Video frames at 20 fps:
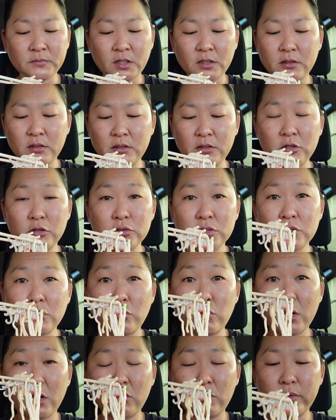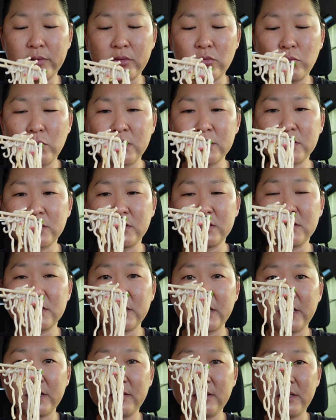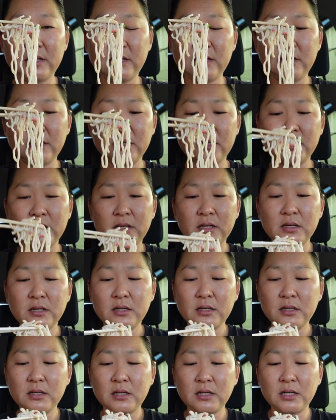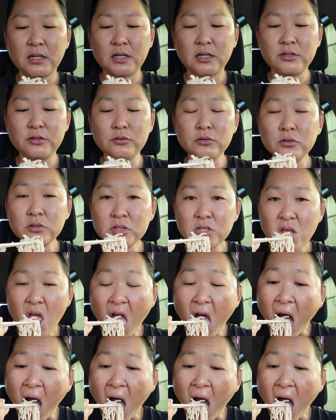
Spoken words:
It can go so well with the wontons and the noodles.